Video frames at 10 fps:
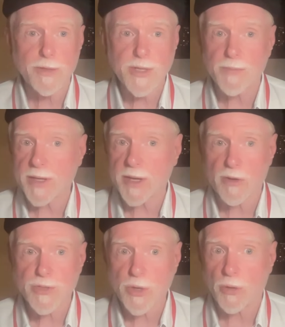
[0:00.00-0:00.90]
but something
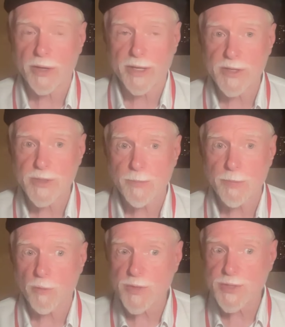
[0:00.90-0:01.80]
in our soul is
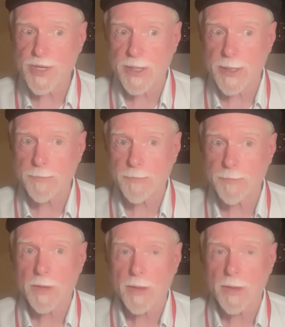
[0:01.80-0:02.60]
resisting